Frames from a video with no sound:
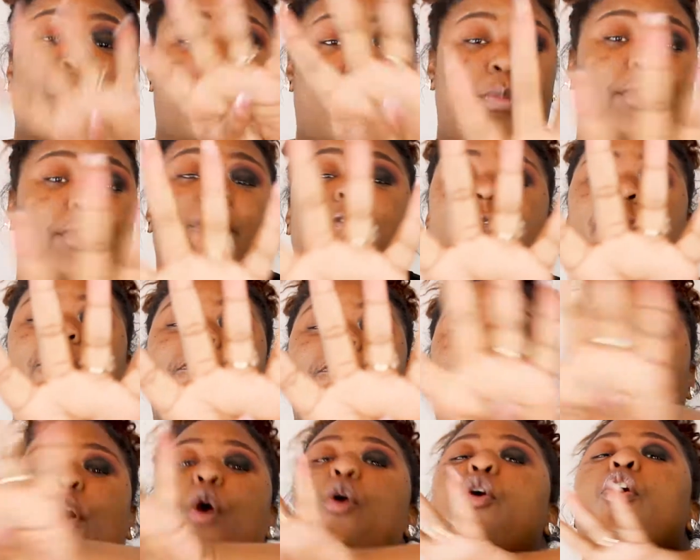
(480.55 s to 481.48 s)
look number
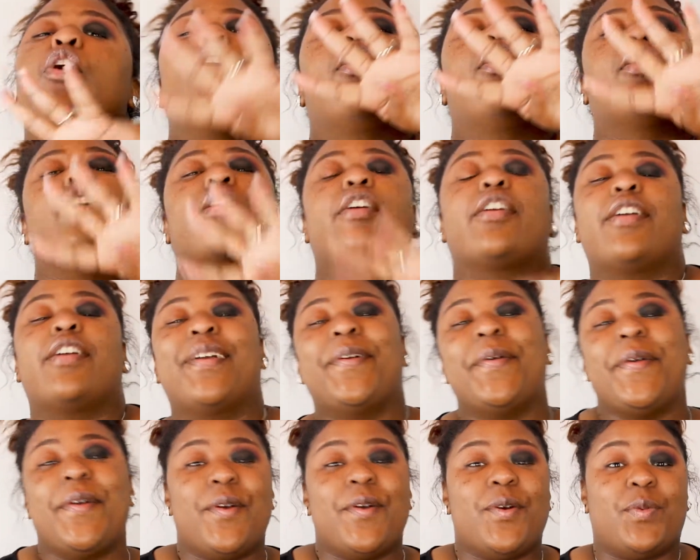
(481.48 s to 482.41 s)
4,
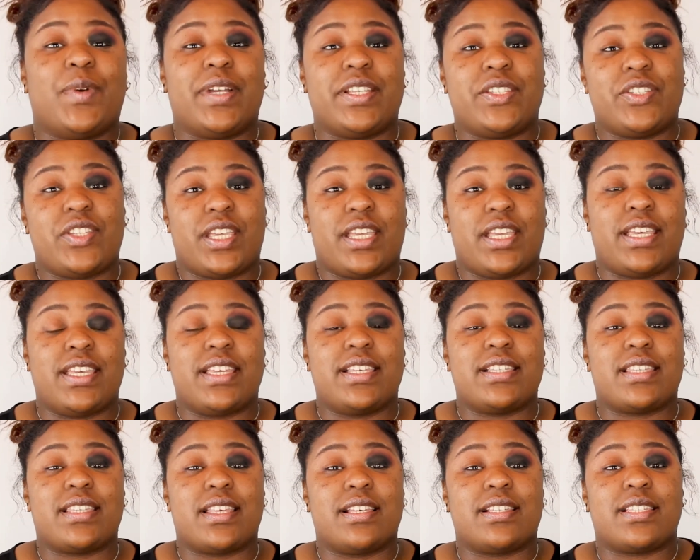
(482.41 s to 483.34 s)
which
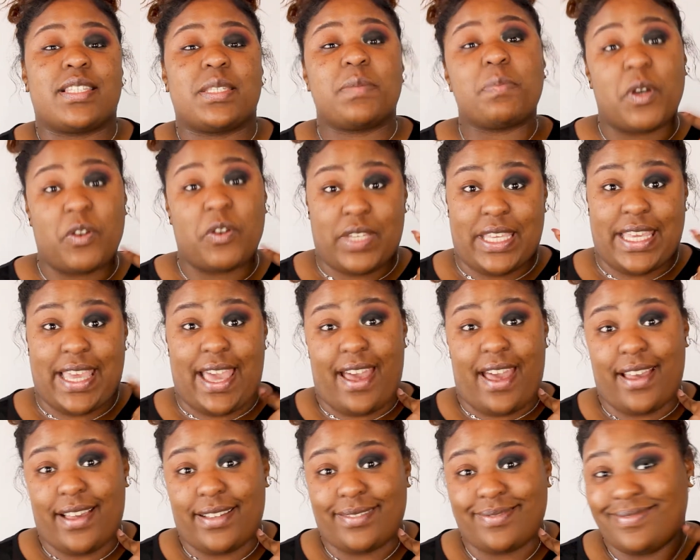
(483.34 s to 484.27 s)
is a
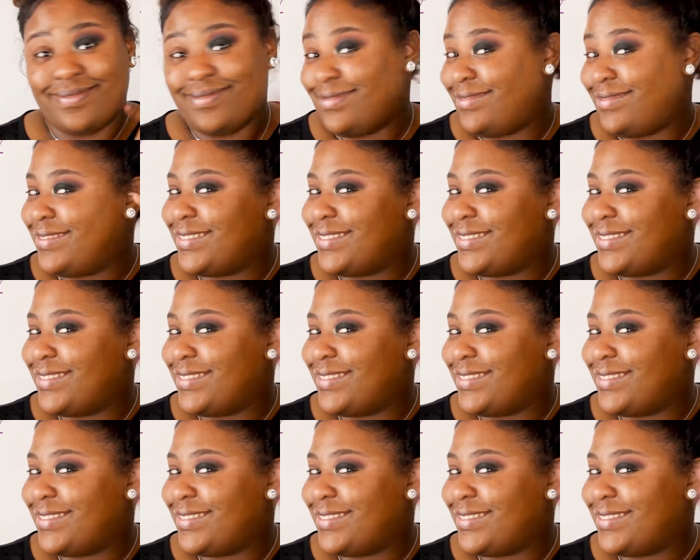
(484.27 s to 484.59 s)
smoky eye,